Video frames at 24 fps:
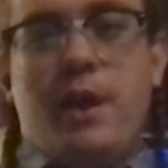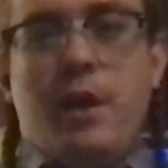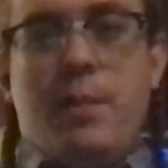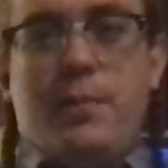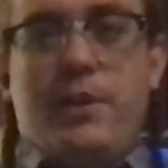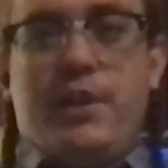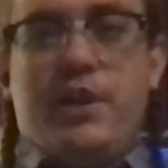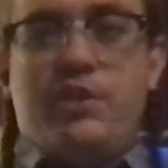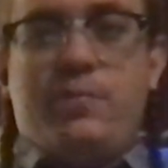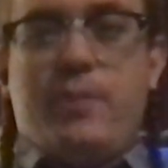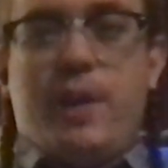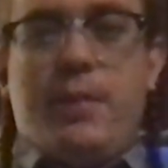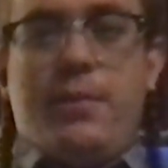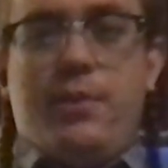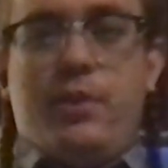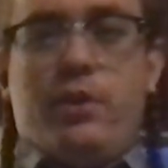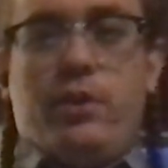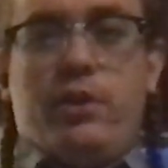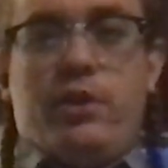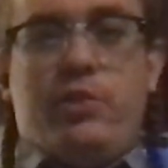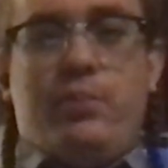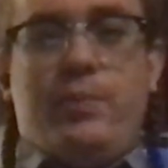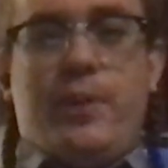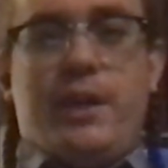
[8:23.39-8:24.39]
because maybe they're
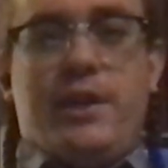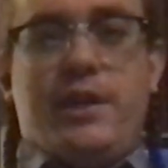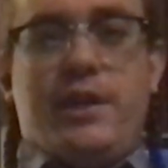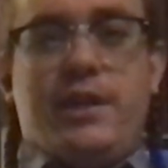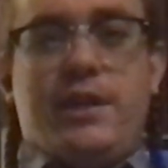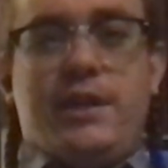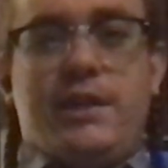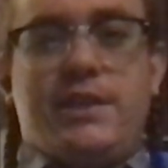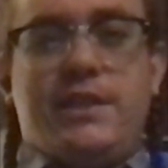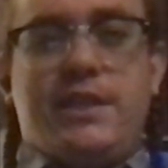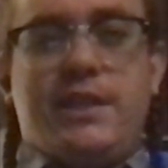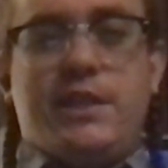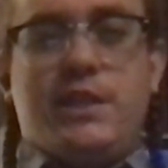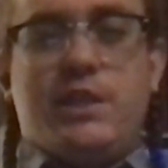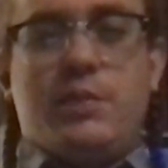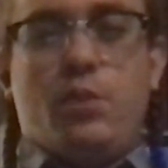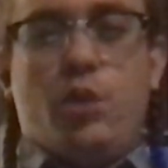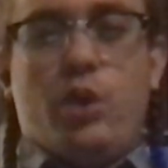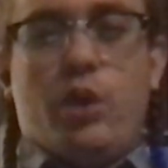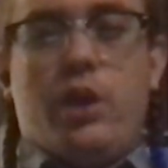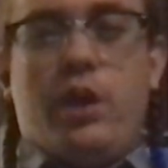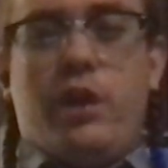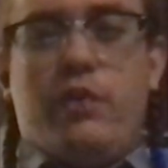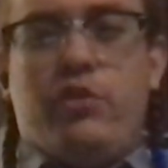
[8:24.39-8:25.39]
expecting to see some
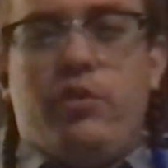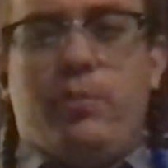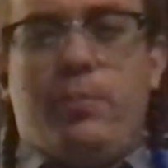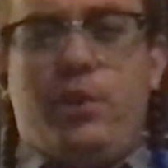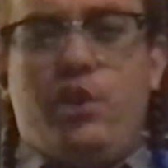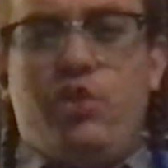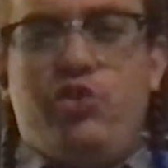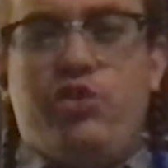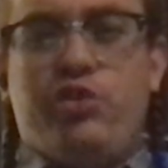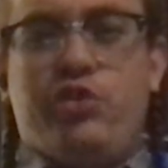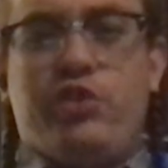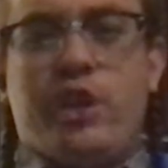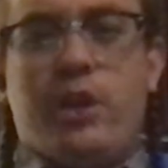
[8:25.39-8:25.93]
more contributions